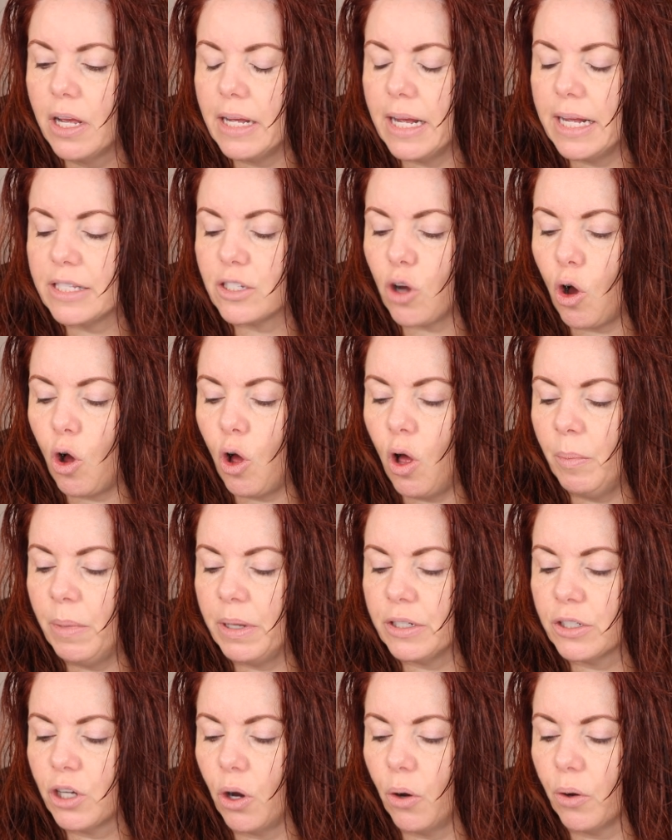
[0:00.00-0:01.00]
It's
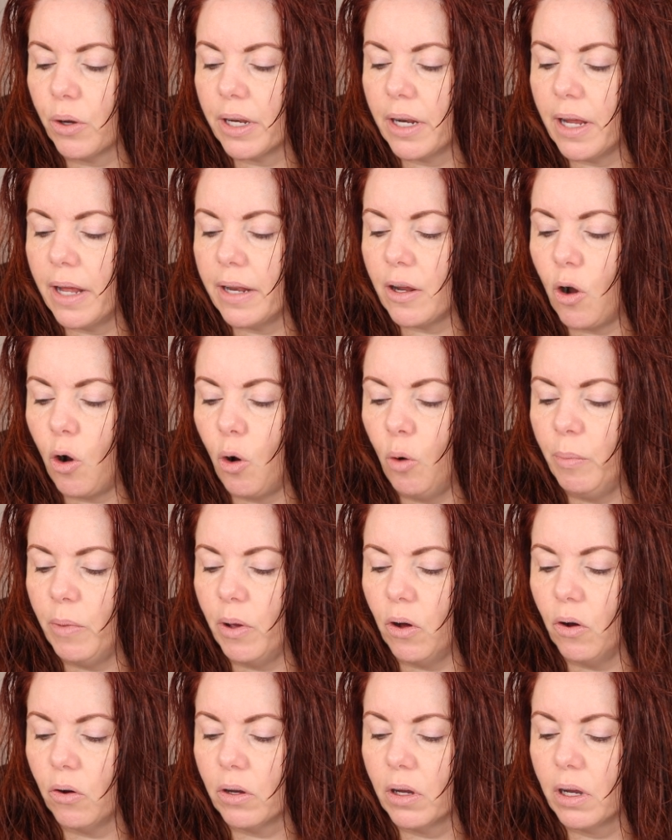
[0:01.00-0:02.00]
almond, coconut, oat
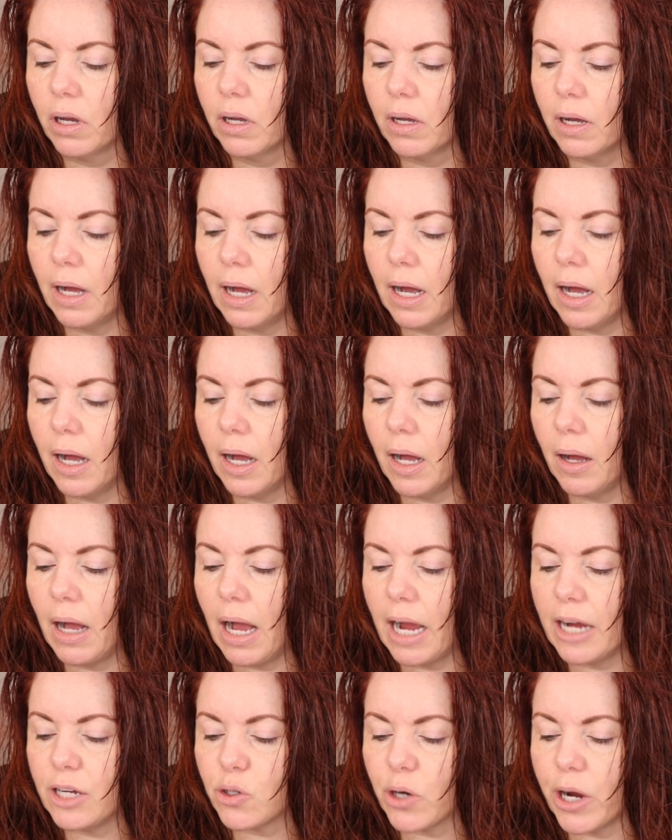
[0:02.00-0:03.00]
milk
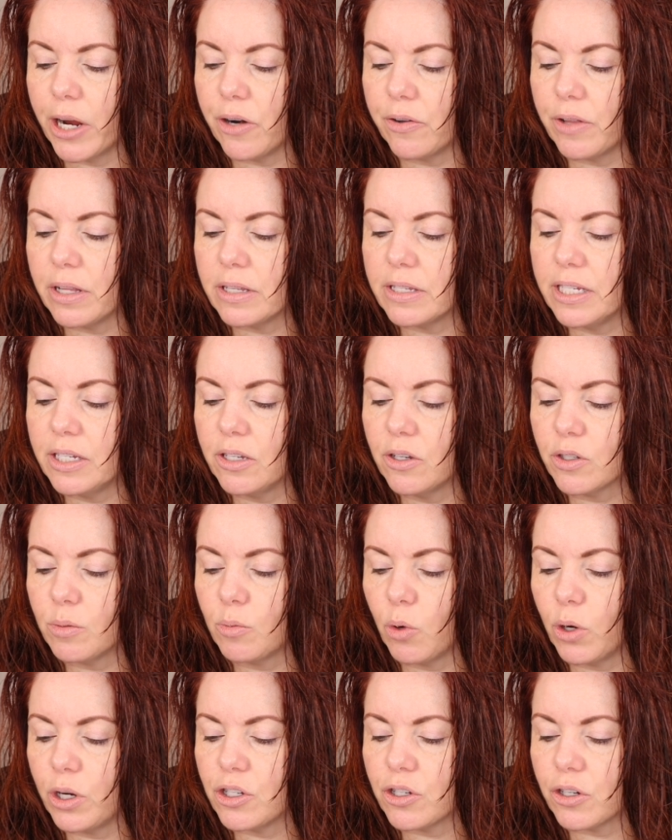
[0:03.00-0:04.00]
hydrator that seals in
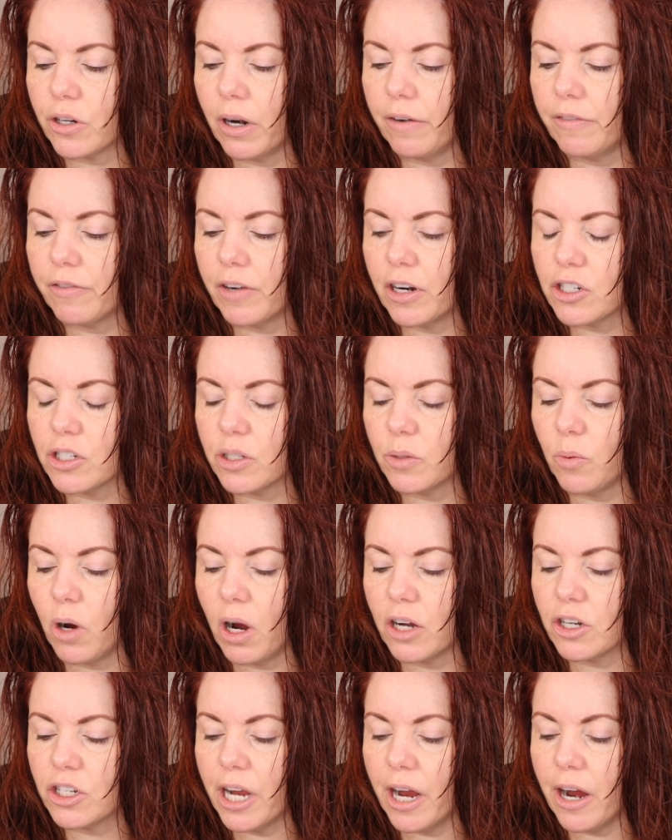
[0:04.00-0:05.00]
moisture and freshly
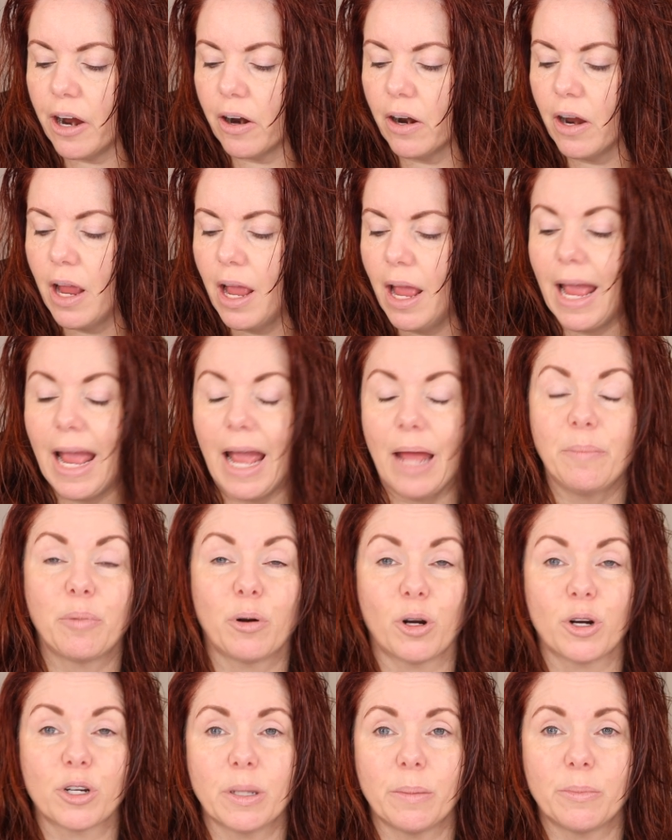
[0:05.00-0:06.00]
washed hair and
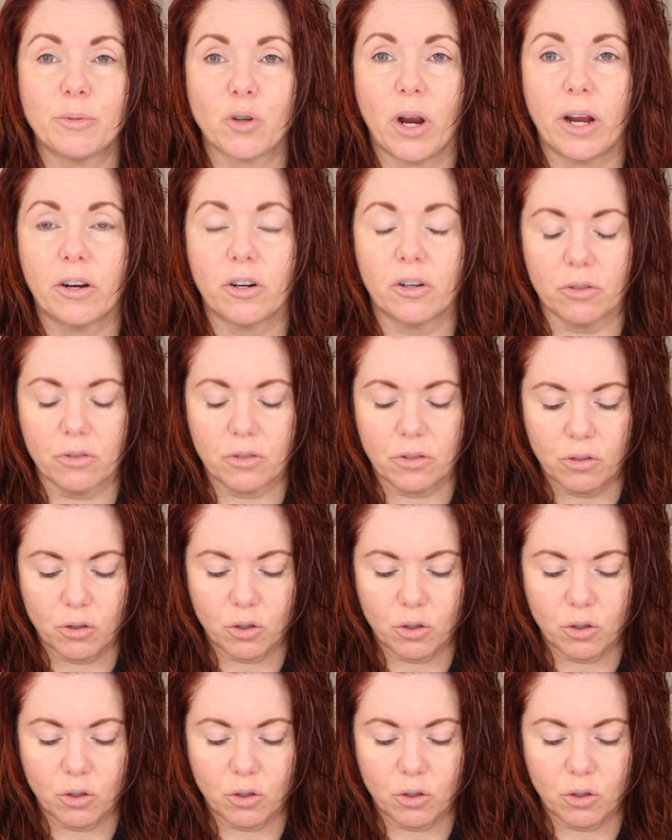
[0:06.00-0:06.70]
perks up dry curls.